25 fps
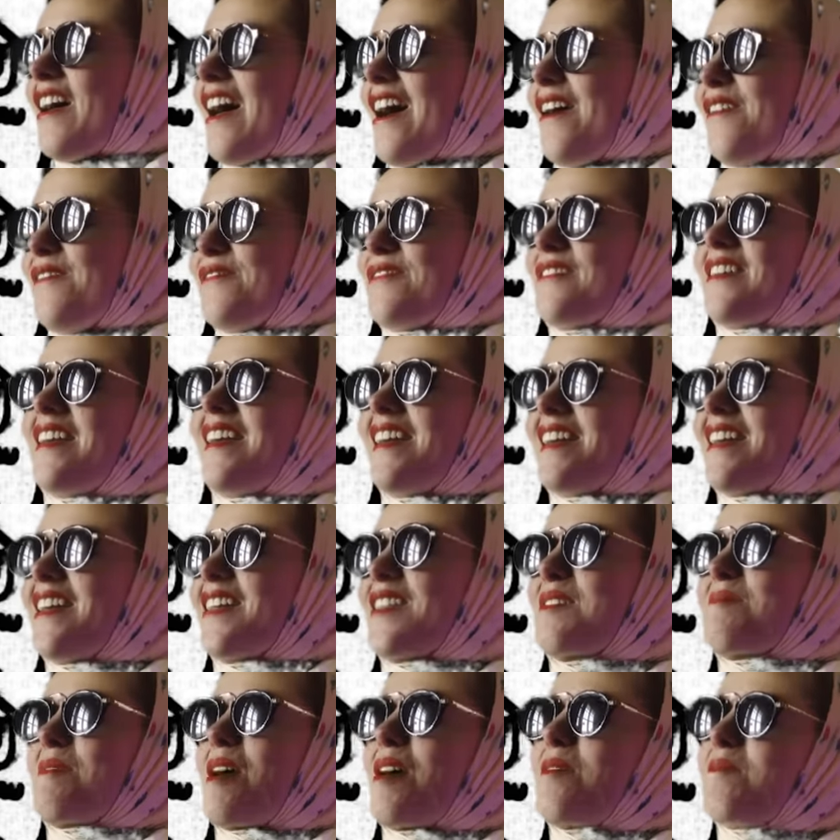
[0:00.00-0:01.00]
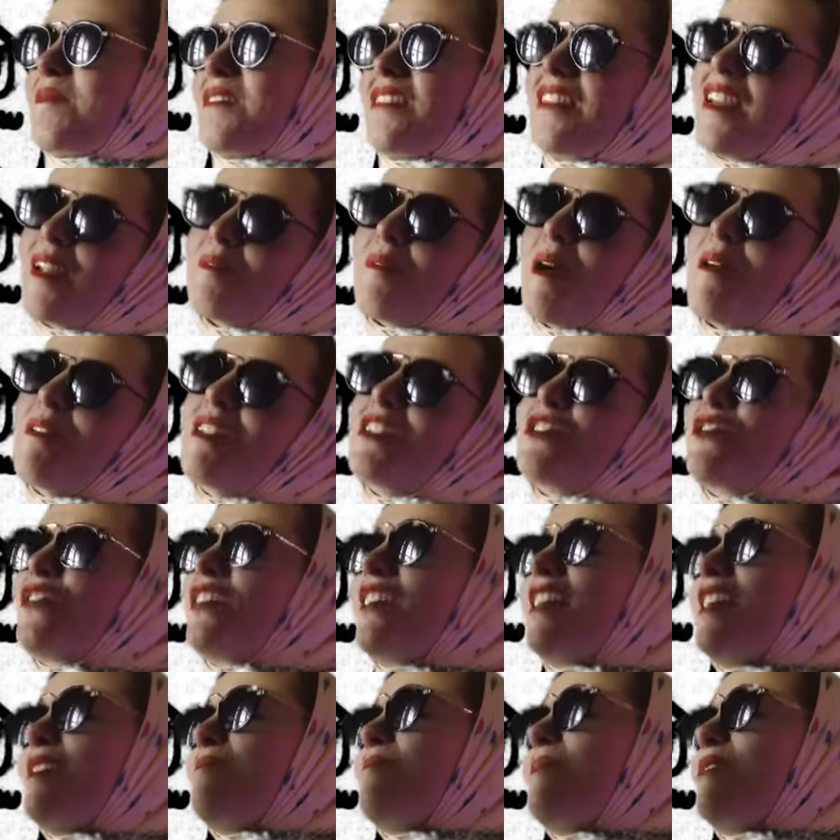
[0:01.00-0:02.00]
of a health kick at the moment. I'm only
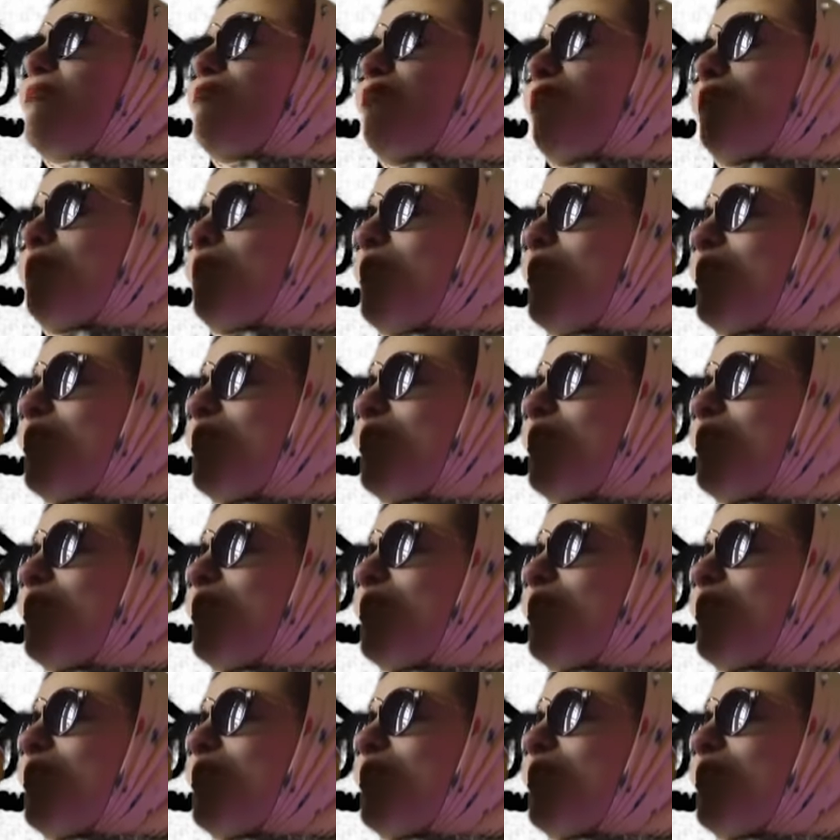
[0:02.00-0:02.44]
drinking mineral